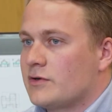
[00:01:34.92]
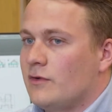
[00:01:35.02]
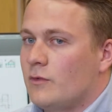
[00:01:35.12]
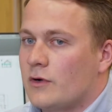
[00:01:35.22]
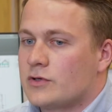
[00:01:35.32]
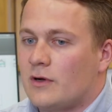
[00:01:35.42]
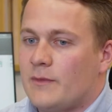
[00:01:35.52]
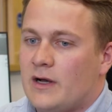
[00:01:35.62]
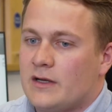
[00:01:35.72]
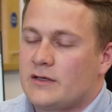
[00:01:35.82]
in the workshop
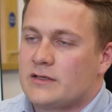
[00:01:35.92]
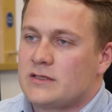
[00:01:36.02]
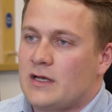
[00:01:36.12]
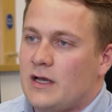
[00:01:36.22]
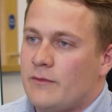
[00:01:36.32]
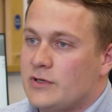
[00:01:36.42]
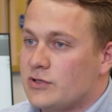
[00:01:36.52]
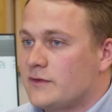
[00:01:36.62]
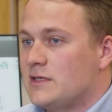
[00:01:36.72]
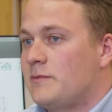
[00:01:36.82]
behind us, which
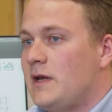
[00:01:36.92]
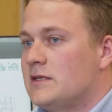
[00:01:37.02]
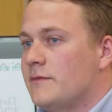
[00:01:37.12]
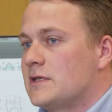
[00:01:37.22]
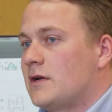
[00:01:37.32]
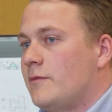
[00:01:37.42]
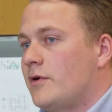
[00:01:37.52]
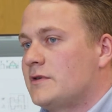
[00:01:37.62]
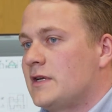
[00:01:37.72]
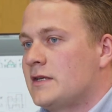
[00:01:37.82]
obviously speeds up the site
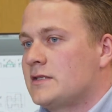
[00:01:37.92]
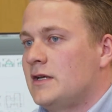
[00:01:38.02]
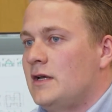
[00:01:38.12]
process,